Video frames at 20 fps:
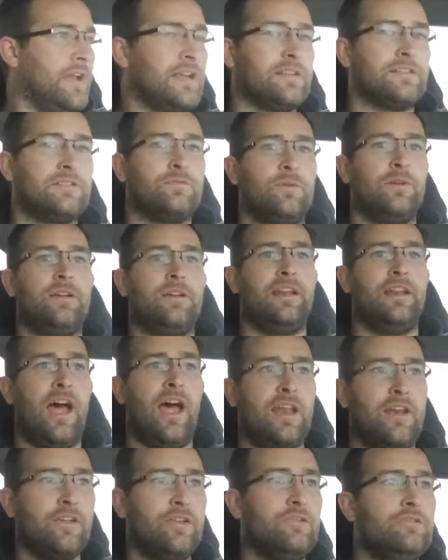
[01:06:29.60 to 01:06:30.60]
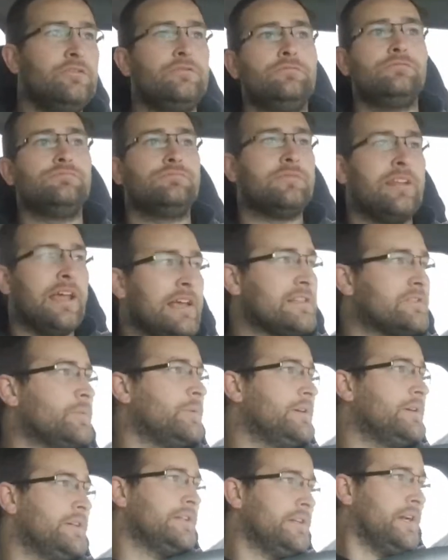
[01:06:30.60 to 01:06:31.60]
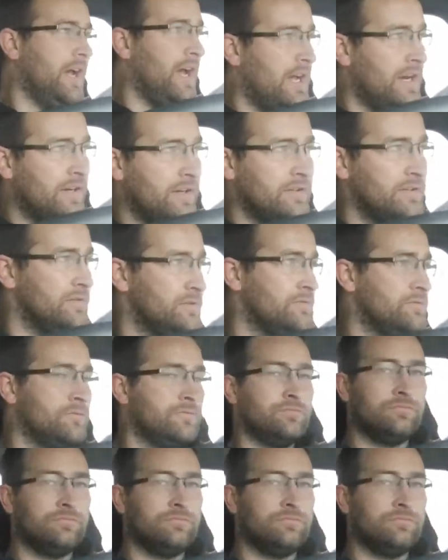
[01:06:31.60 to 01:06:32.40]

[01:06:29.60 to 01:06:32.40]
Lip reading: That's when I knew. That's when I knew.